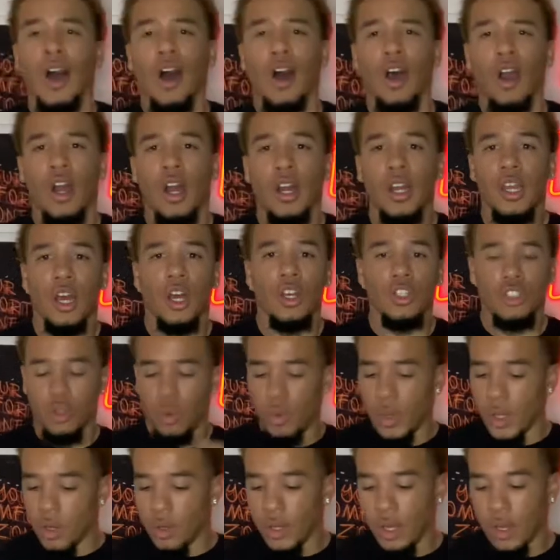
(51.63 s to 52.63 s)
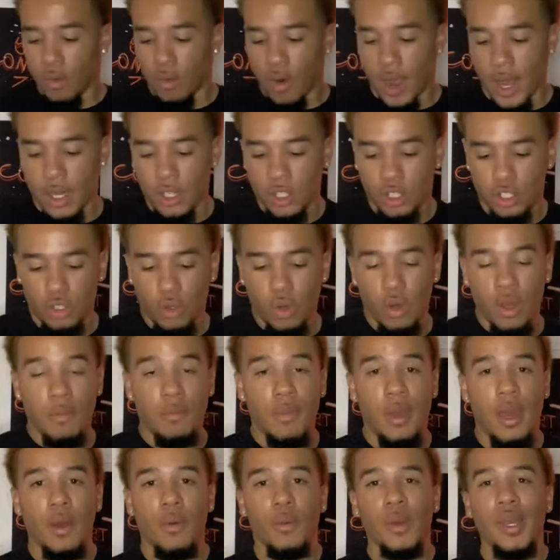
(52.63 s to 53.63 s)
All right, y'all, so we're gonna get right into it,
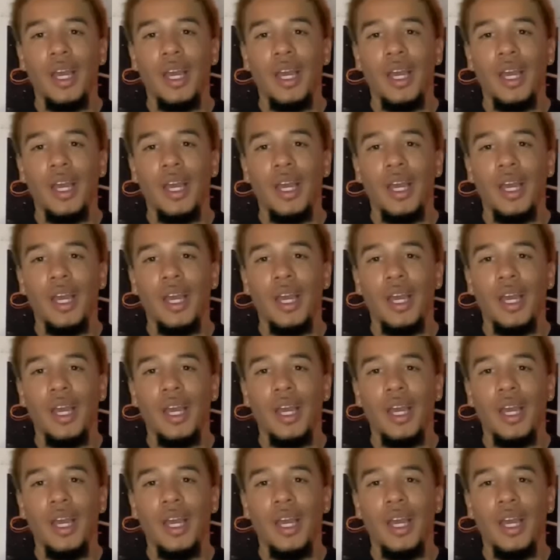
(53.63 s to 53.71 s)
man. We